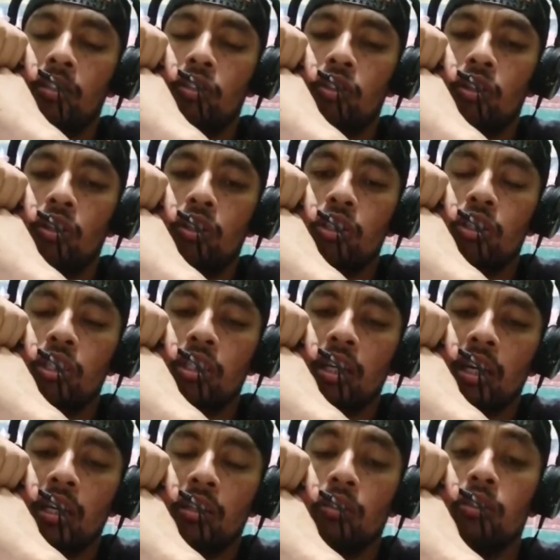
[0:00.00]
Enjoy your
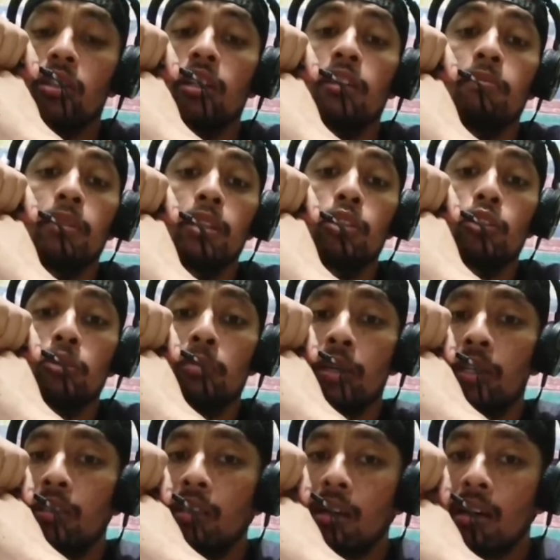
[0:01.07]
day to celebrate your
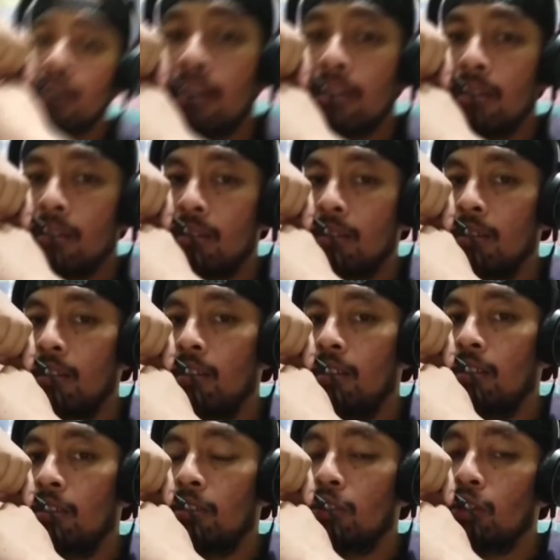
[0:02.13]
birthday
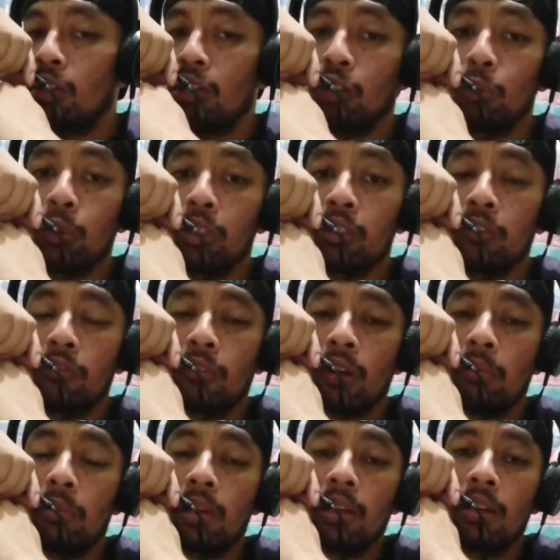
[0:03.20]
together with your
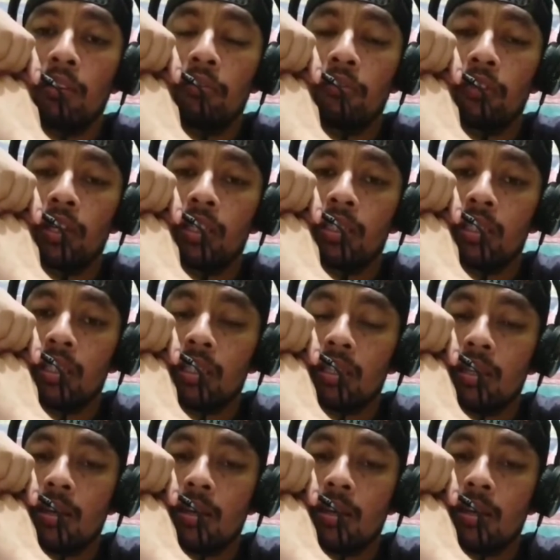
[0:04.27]
family and friends.